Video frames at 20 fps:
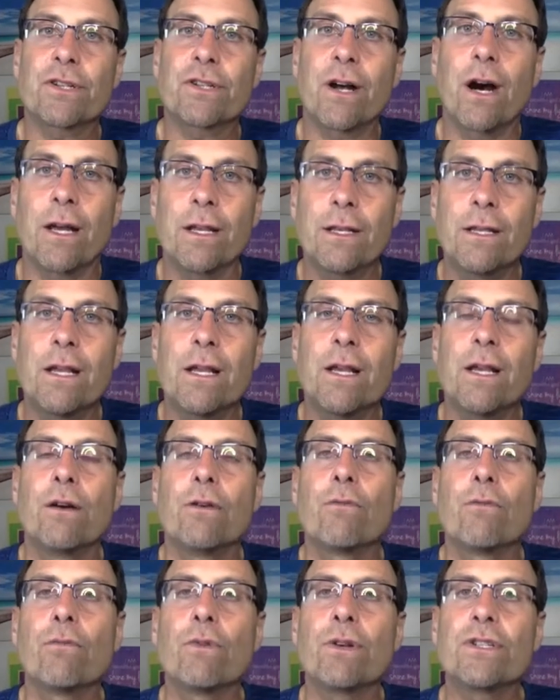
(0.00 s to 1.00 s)
on
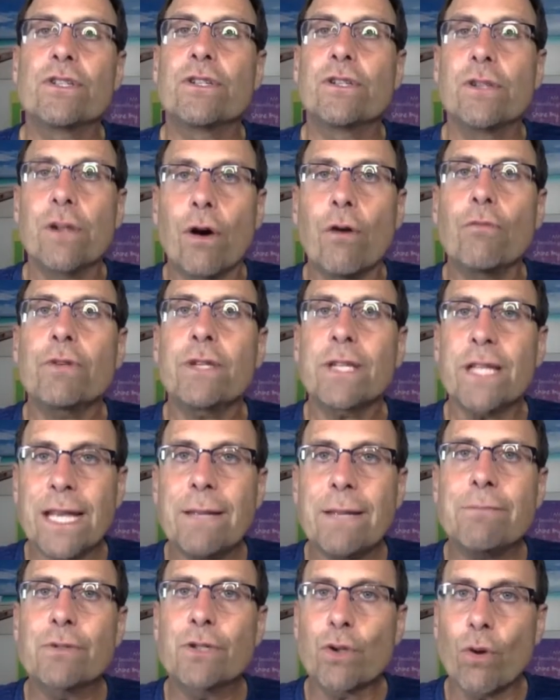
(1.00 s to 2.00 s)
was don't
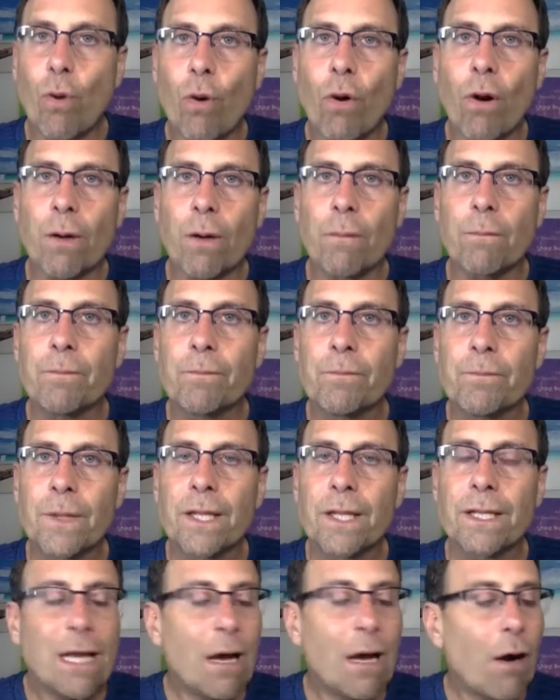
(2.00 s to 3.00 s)
keep score.
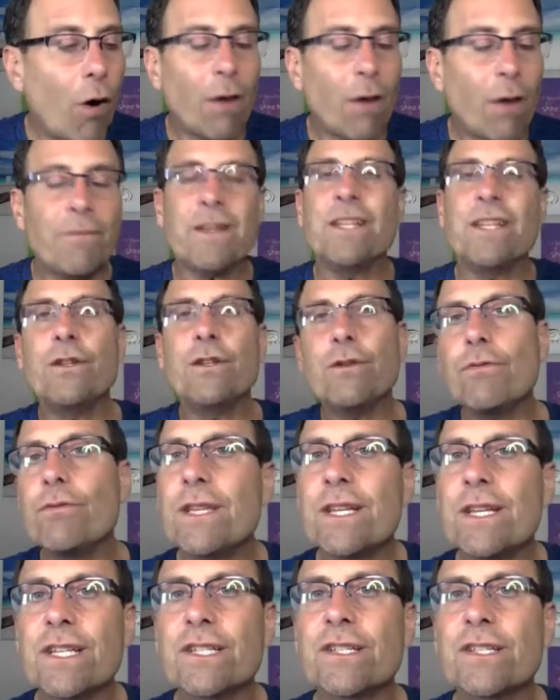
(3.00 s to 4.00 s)
Now, Harvey knew
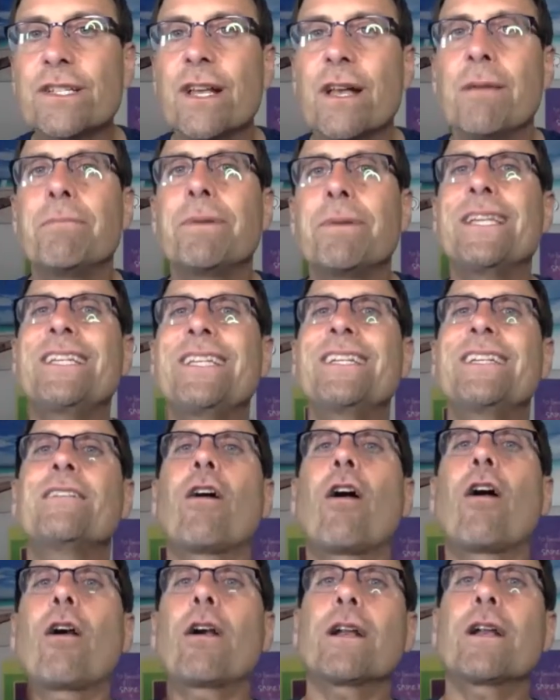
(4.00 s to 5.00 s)
this, but he
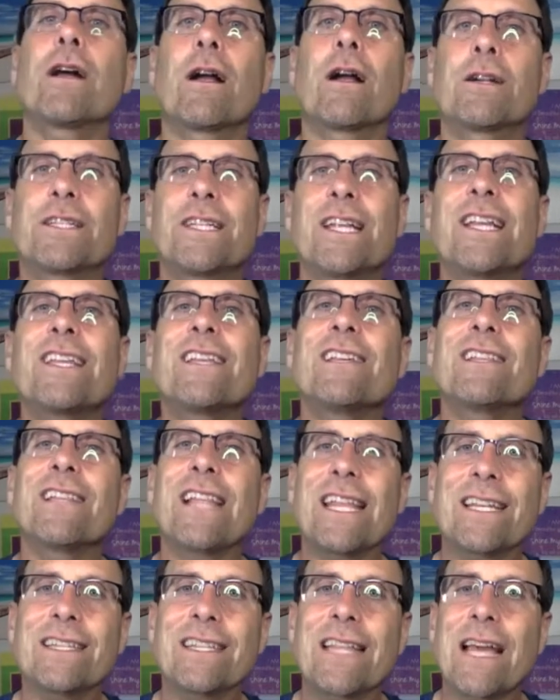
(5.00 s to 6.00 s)
didn't
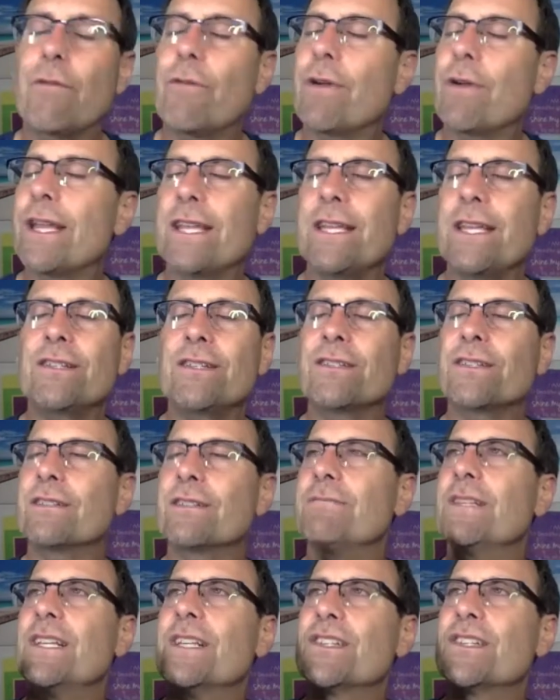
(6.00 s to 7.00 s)
articulate it that way. He's
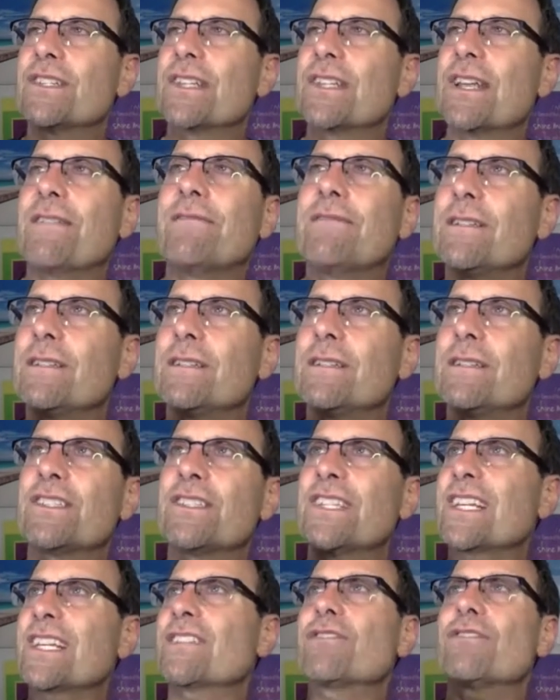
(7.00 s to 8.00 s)
a
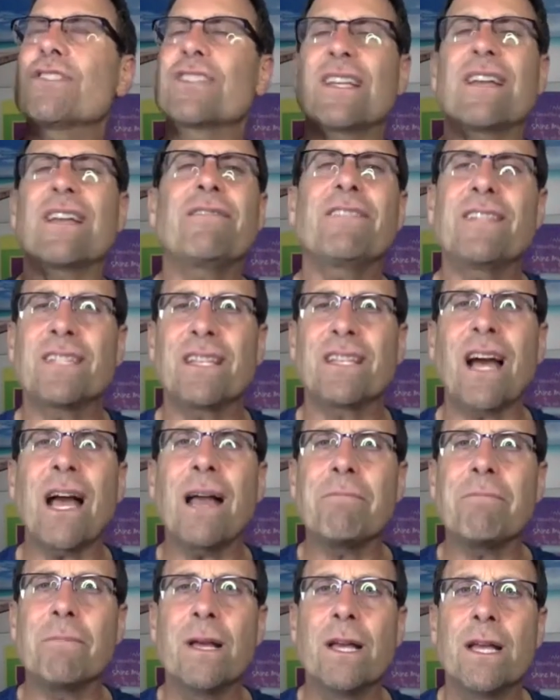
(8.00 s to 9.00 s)
6 or 7
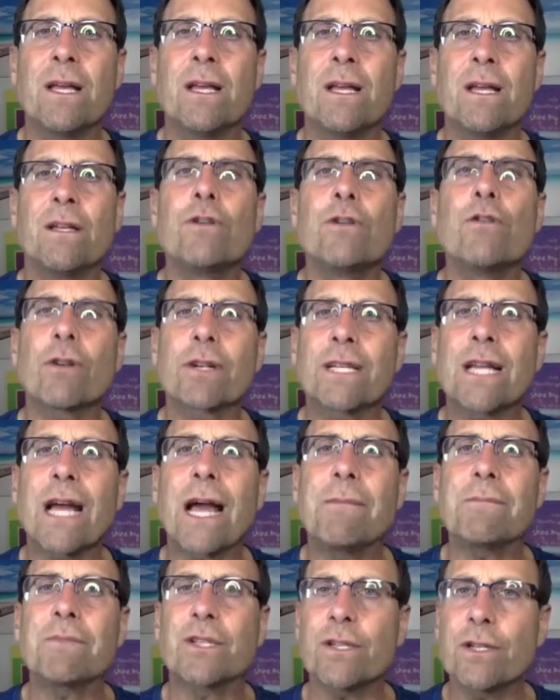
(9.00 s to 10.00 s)
time New York
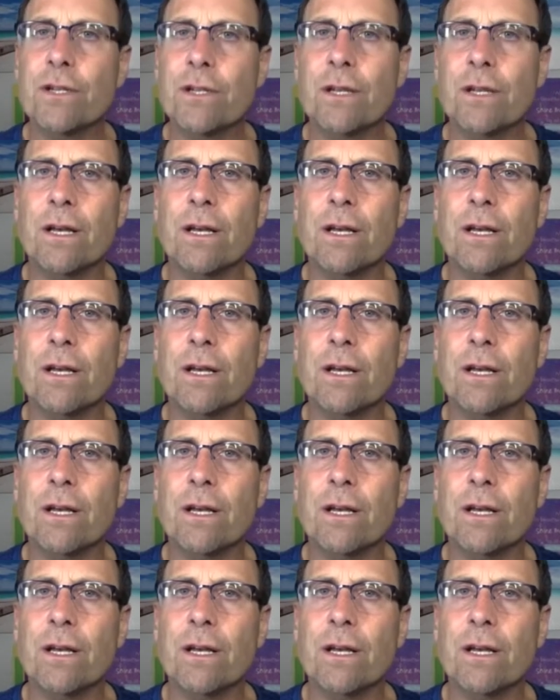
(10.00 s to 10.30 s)
Times and